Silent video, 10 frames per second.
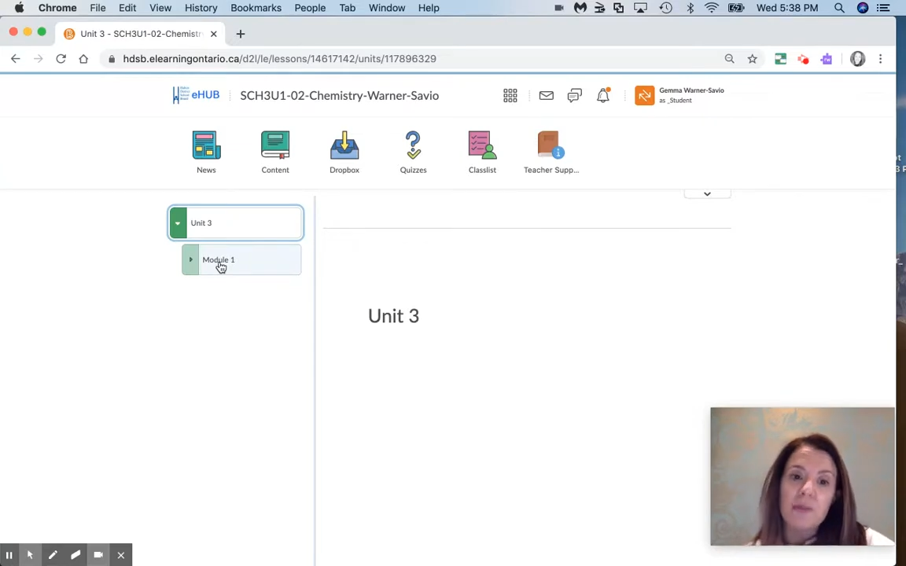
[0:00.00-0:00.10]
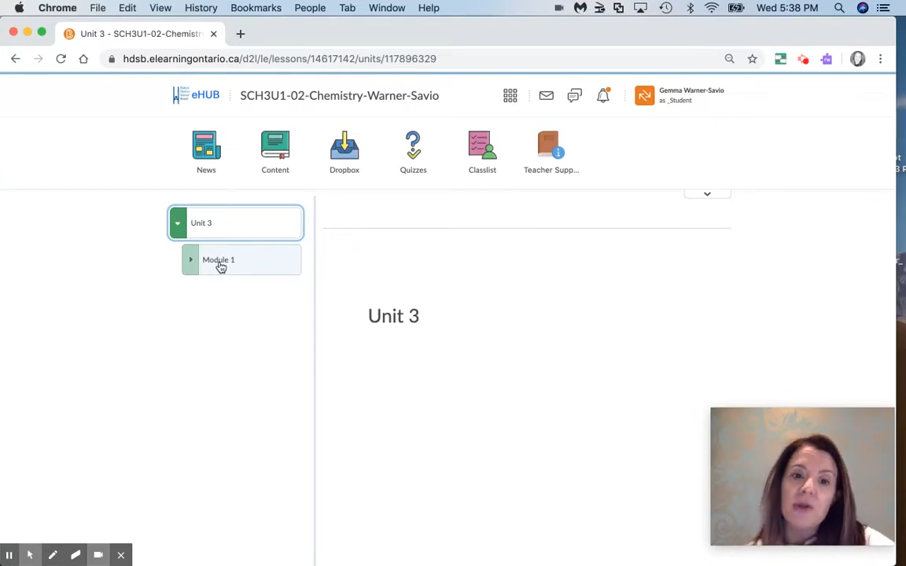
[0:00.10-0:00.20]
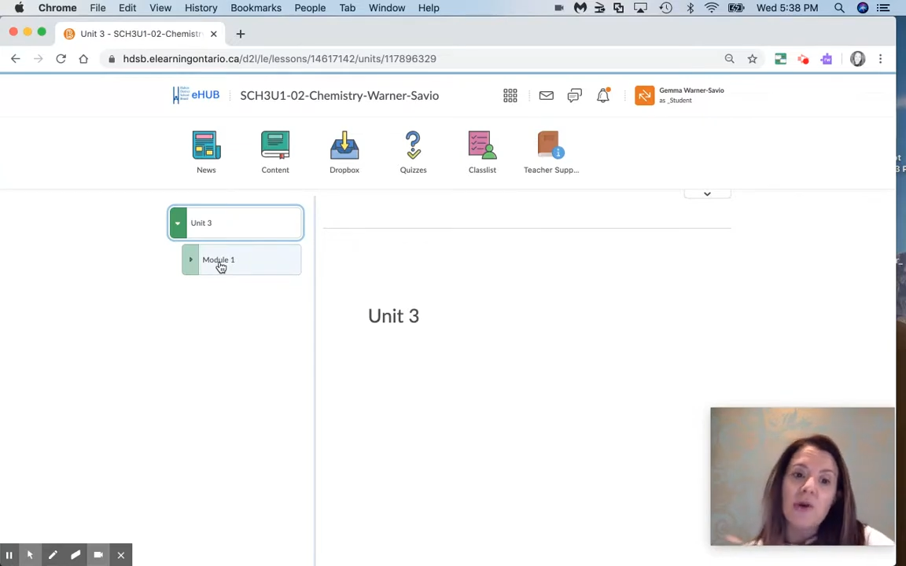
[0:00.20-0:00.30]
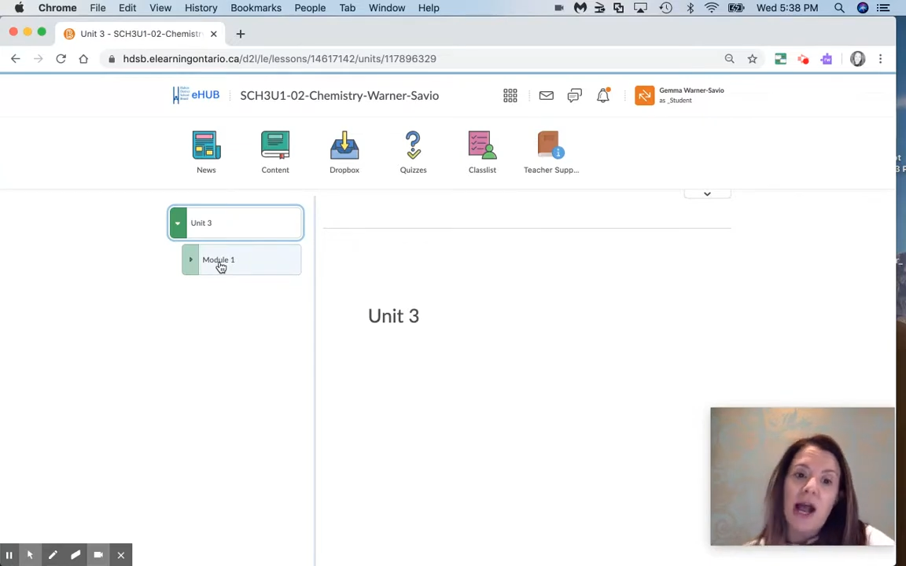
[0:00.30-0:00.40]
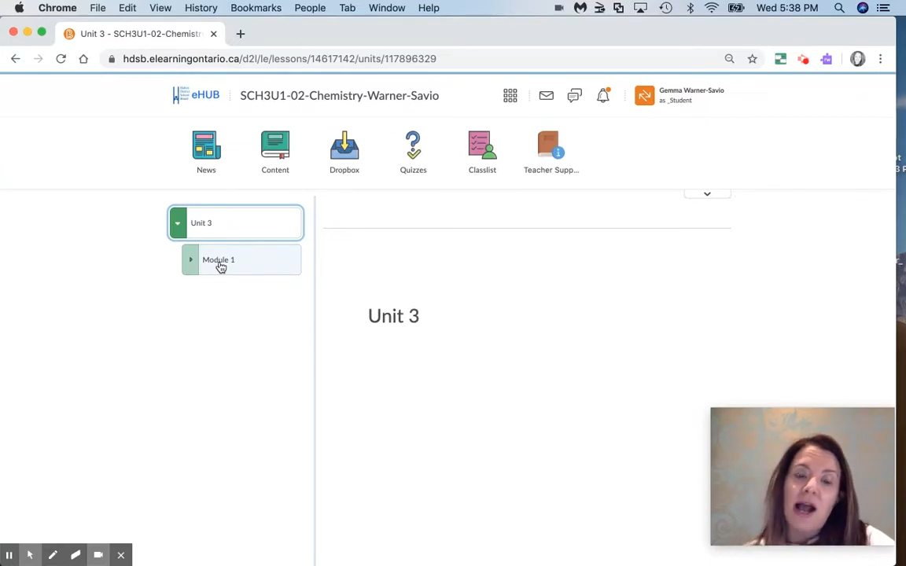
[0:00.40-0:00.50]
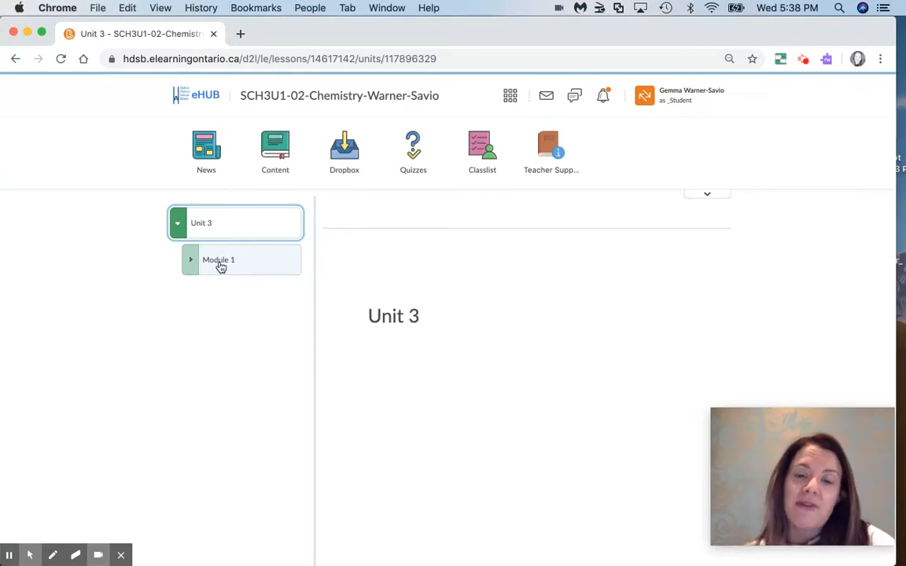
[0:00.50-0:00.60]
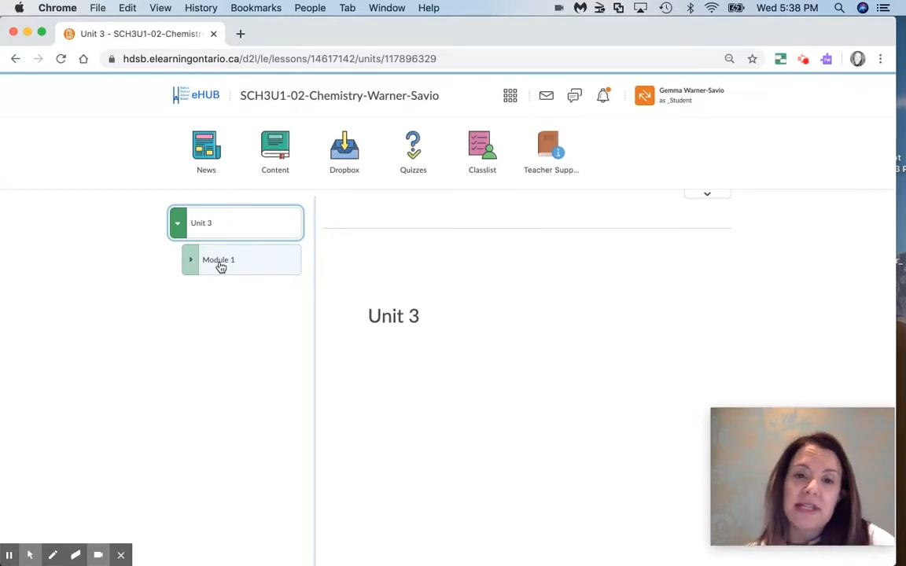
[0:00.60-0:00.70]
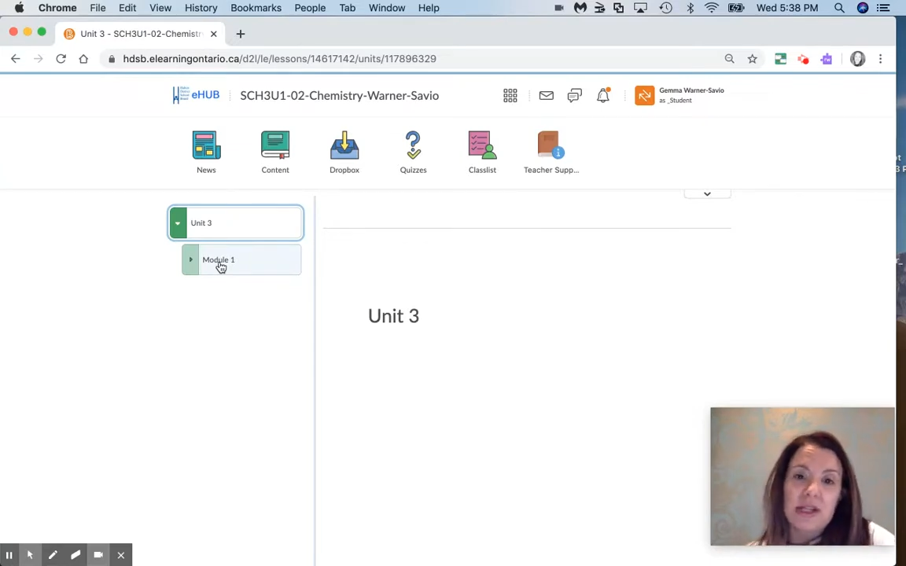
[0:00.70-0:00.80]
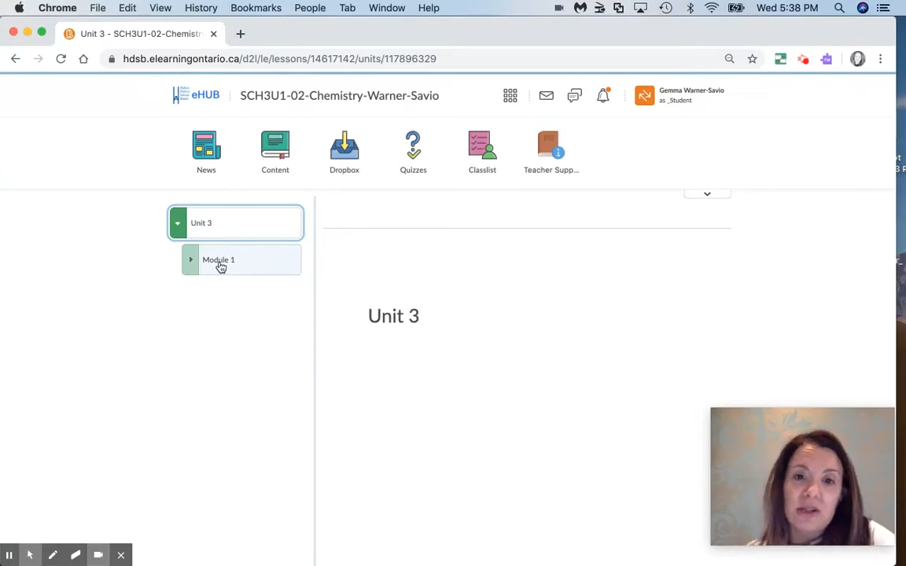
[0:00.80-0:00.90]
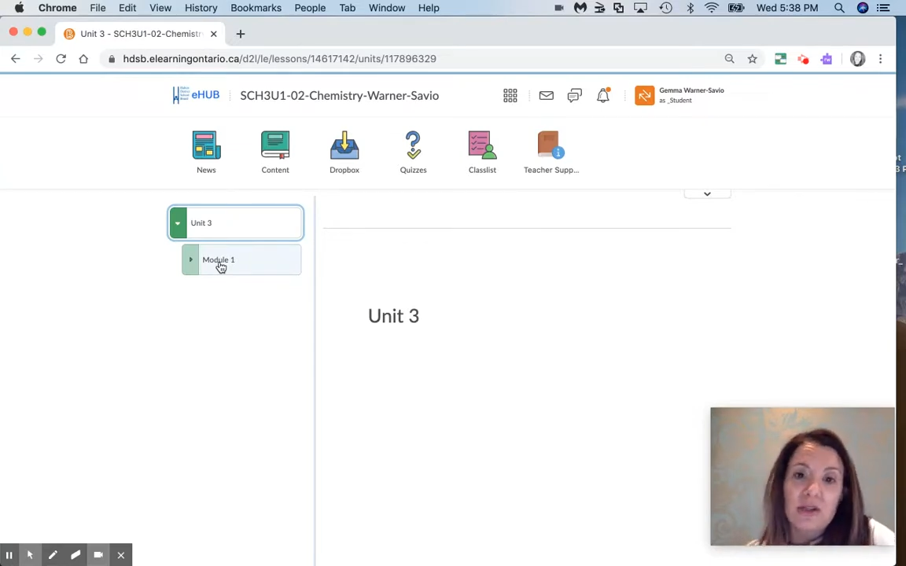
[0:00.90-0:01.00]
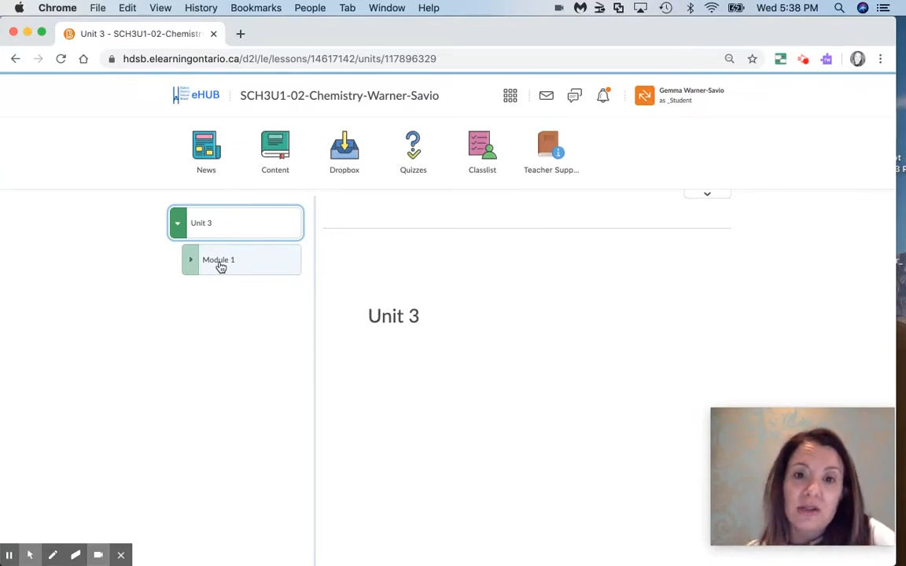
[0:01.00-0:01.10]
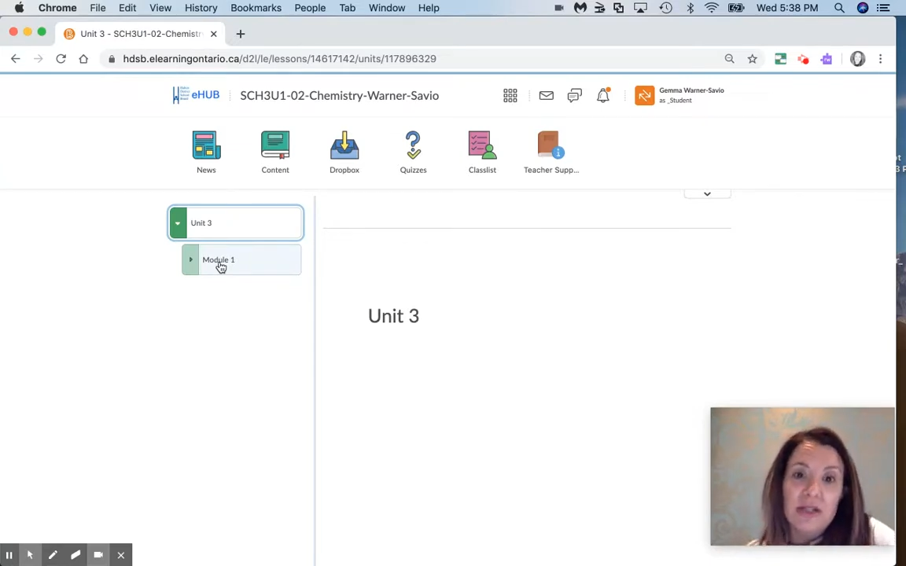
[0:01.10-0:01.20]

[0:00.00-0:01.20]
you'll have until